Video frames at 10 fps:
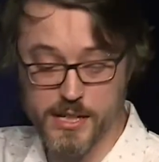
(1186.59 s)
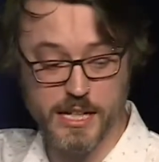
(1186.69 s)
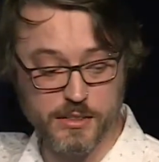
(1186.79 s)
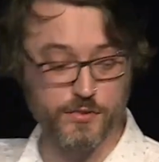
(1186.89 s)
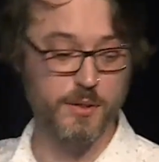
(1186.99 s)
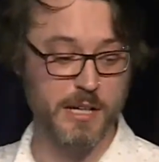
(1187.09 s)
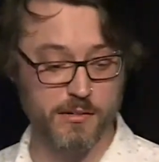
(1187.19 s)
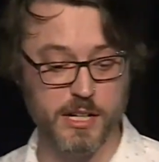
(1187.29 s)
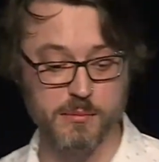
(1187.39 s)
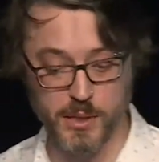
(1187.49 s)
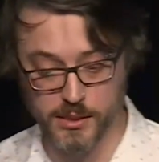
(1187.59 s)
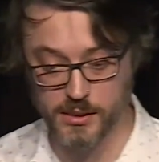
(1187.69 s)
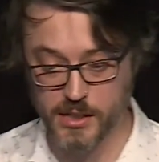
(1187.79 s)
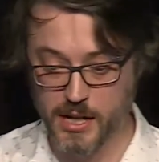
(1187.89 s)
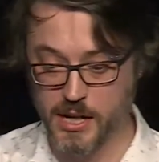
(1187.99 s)
needs from that read
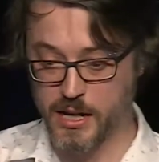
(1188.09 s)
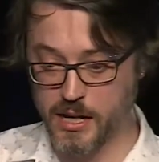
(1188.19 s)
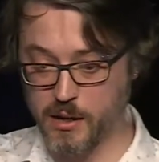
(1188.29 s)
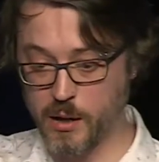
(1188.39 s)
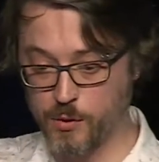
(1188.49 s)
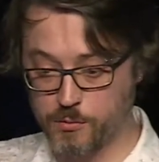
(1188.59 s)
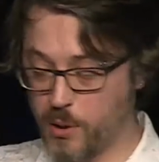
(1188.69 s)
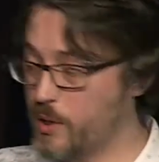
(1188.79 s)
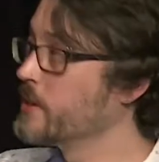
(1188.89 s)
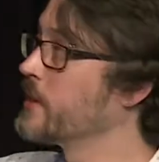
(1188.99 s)
model, and now we've broken the